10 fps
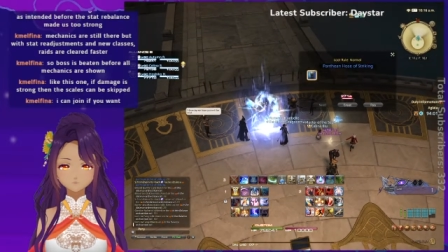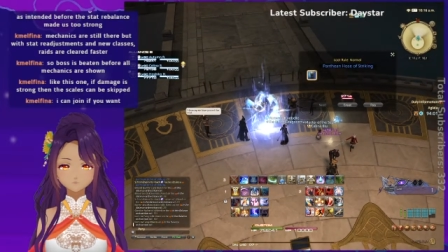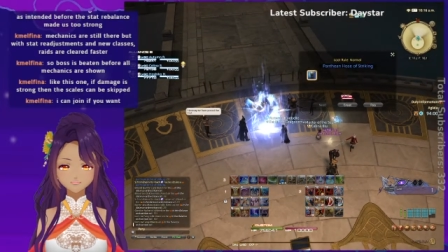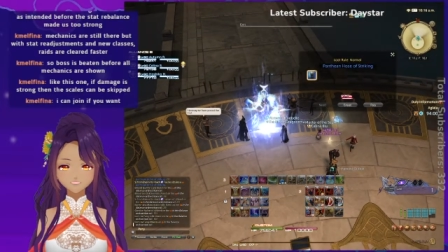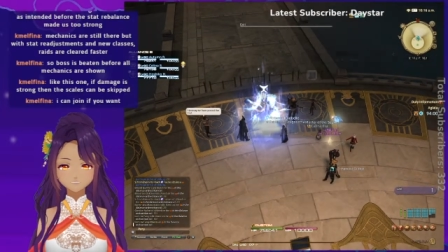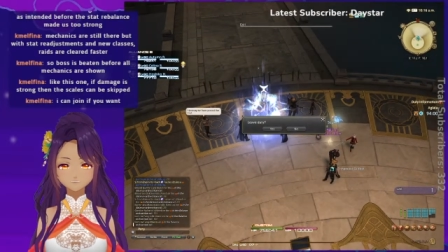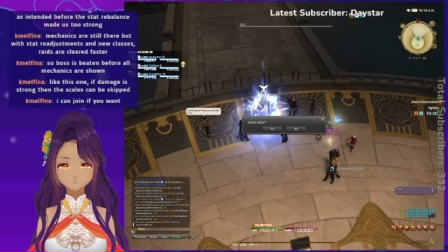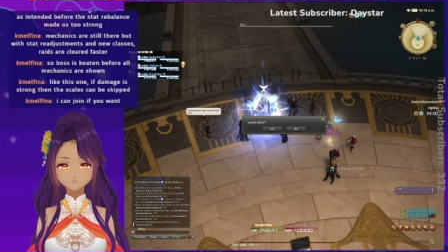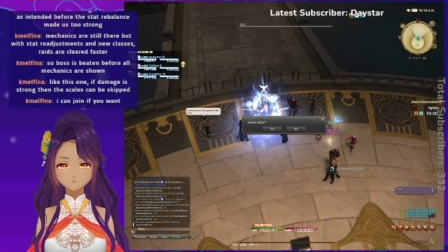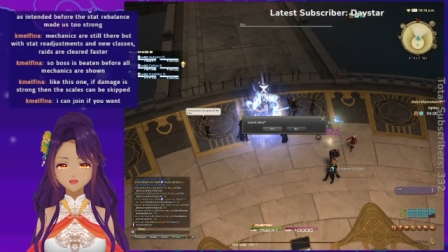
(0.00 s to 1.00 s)
Pass?
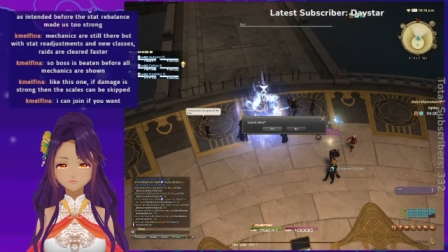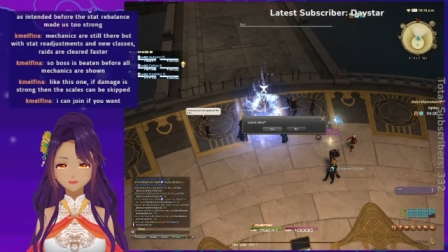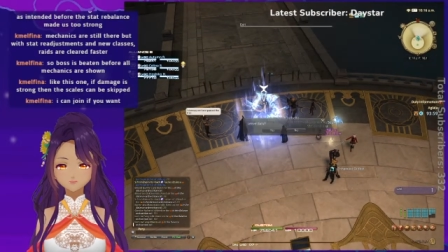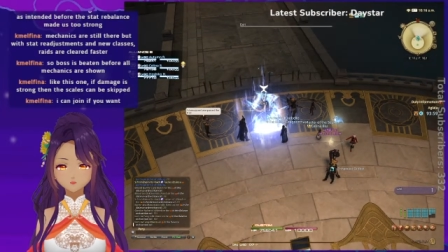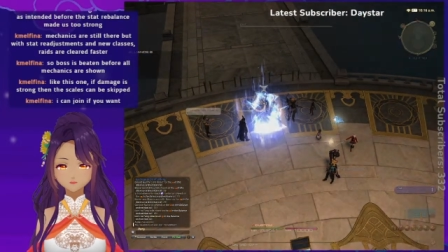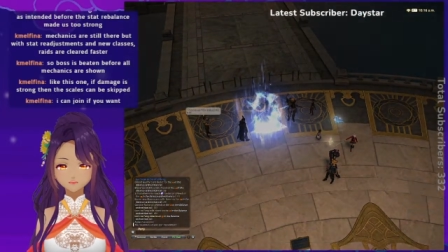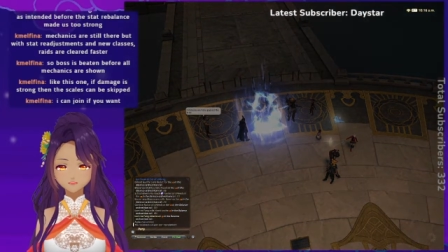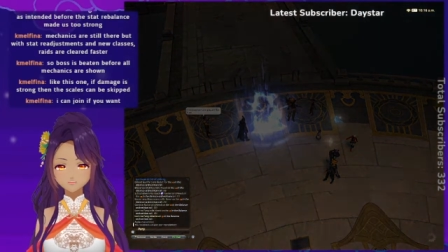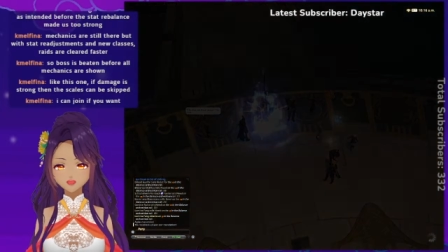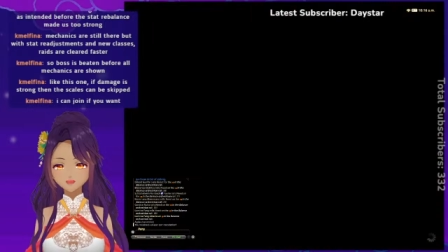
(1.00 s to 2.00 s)
I don't know. Either way.
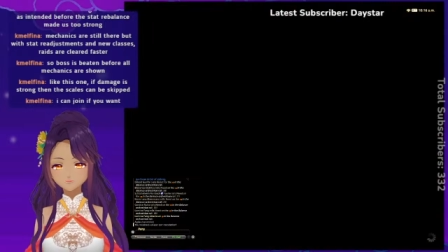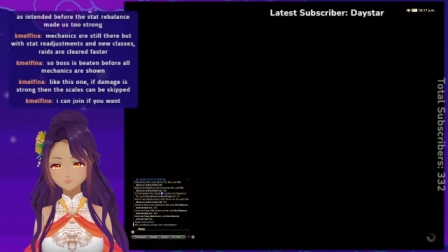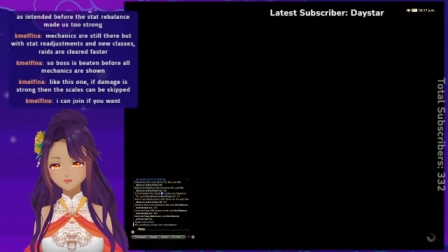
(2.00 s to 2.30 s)
Done!